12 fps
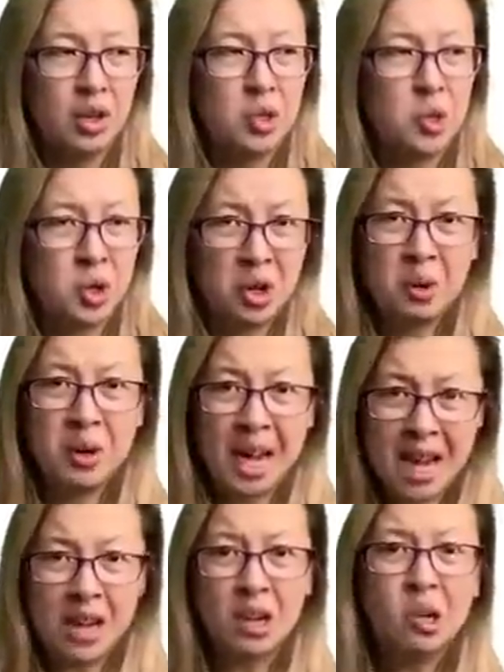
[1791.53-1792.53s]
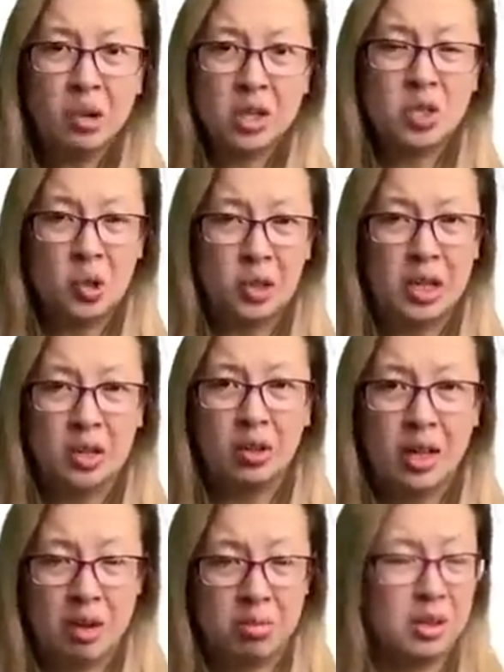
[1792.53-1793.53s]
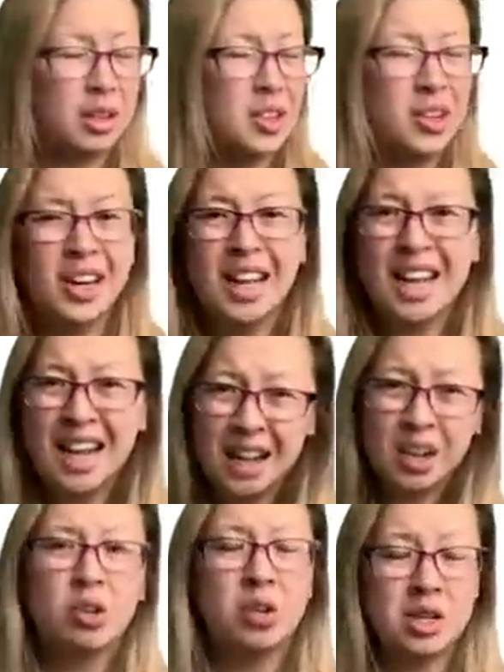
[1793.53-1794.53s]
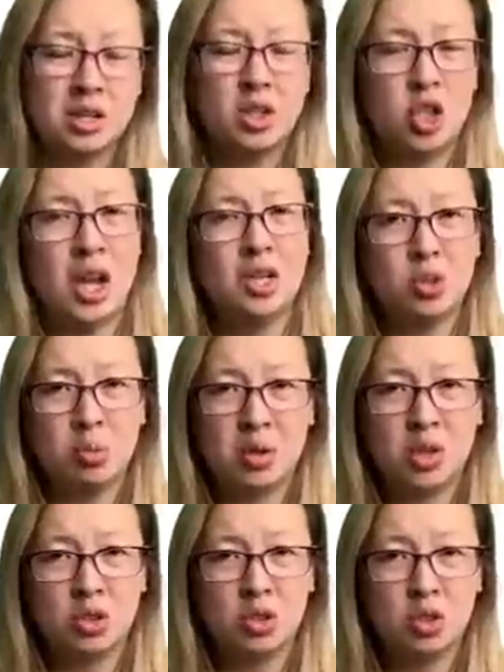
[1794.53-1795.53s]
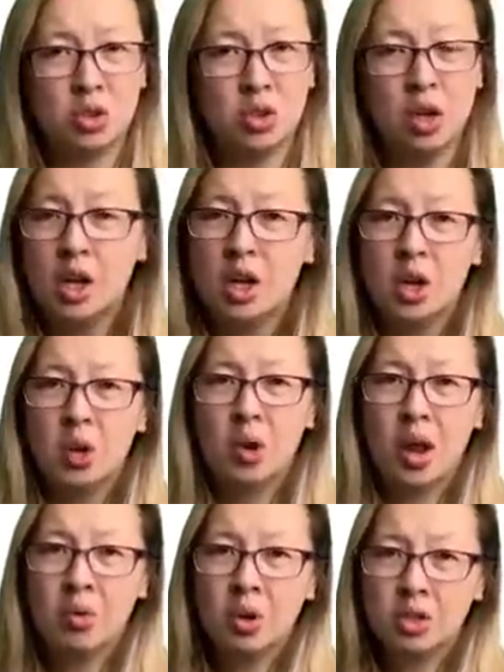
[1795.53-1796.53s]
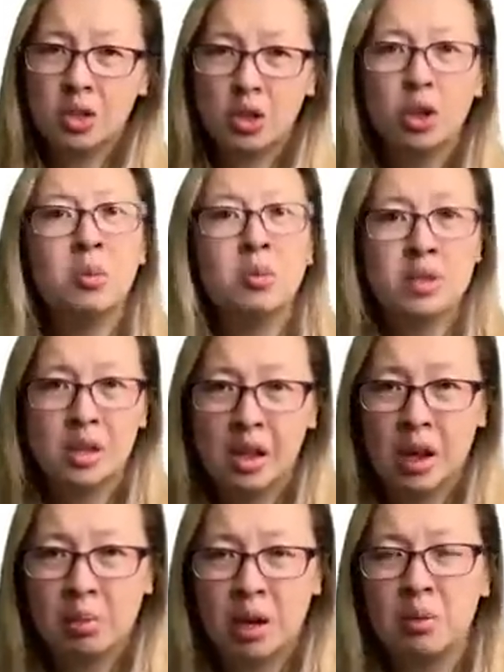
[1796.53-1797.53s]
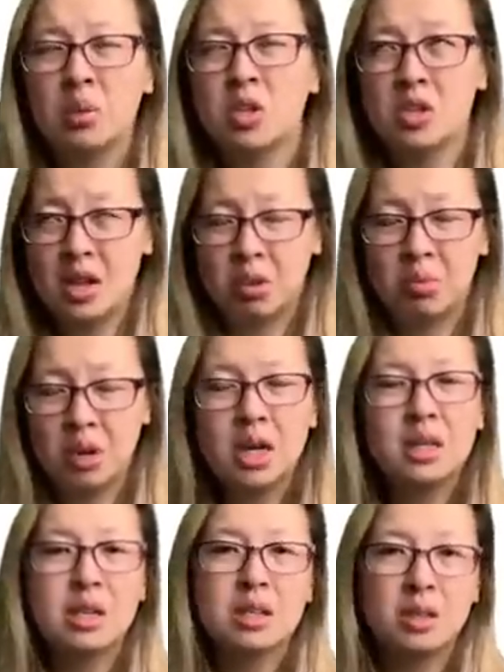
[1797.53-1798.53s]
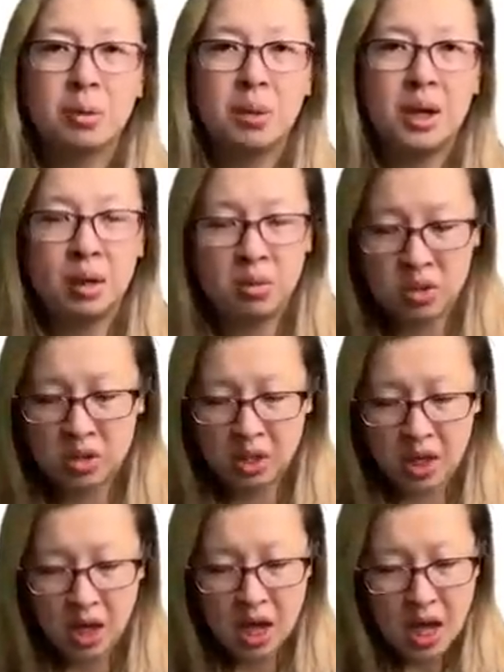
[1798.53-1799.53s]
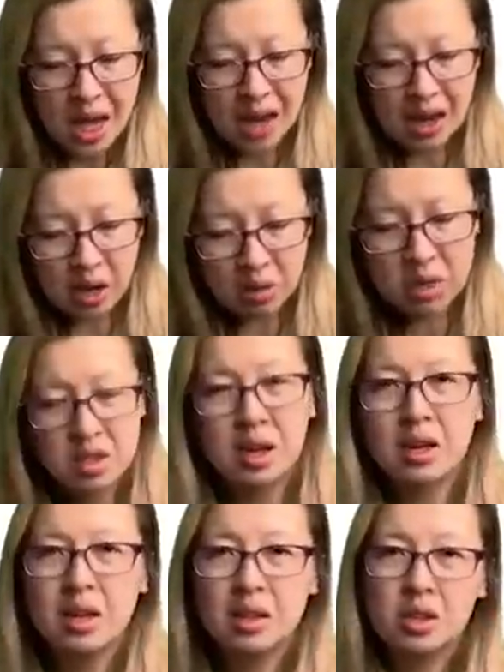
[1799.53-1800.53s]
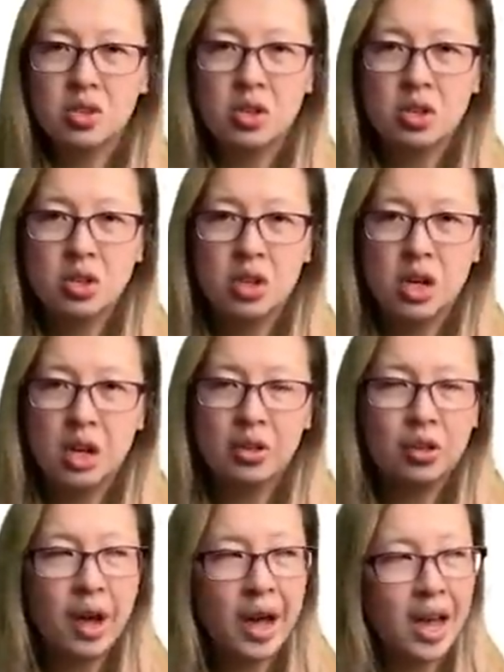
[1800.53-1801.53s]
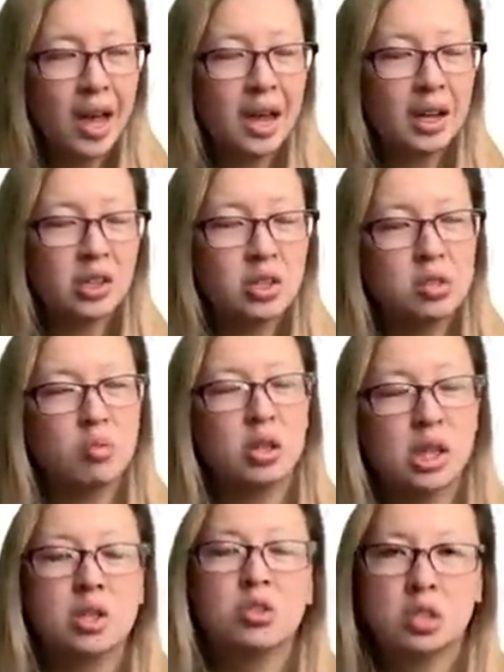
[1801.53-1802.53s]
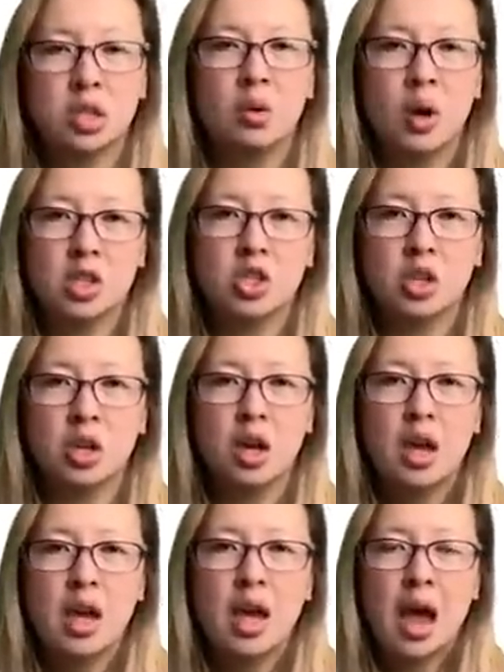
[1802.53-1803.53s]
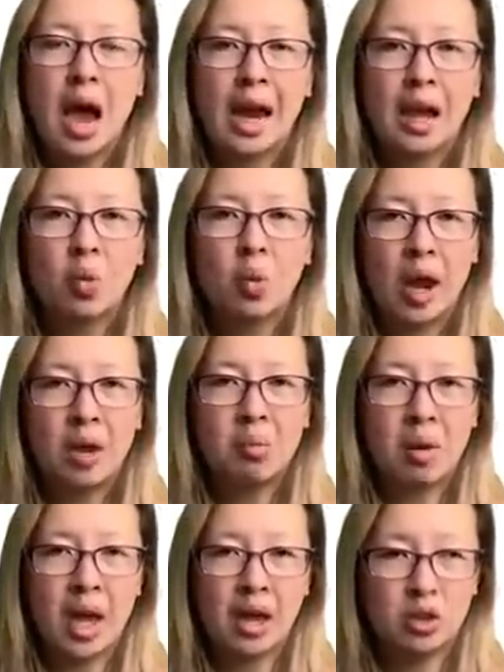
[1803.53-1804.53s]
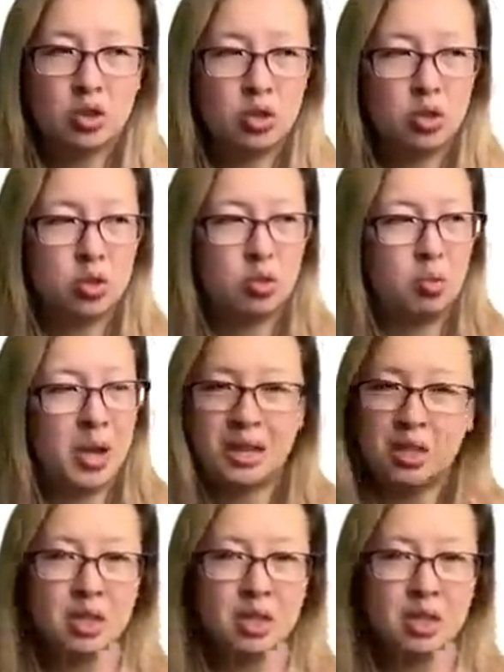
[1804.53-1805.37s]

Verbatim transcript: So you're going to increase your legal liability. You're going to increase the chance you're being sued. When I worked at Coopers and Lybrand, which is now the predecessor to PwC, and I studying this at uni, I thought, hey, this is a really interesting question. And I went back to, we had